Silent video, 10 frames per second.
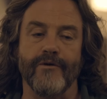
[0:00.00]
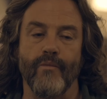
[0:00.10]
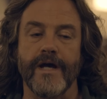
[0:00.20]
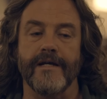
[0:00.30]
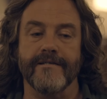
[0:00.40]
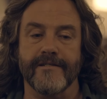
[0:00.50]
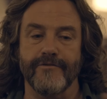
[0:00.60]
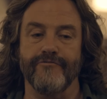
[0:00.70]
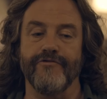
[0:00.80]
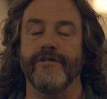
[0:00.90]
in a way, is to
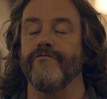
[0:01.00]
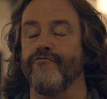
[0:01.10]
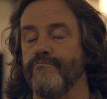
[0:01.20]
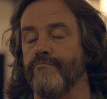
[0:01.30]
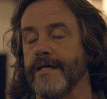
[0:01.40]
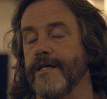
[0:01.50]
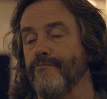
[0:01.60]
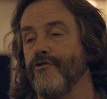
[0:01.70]
make him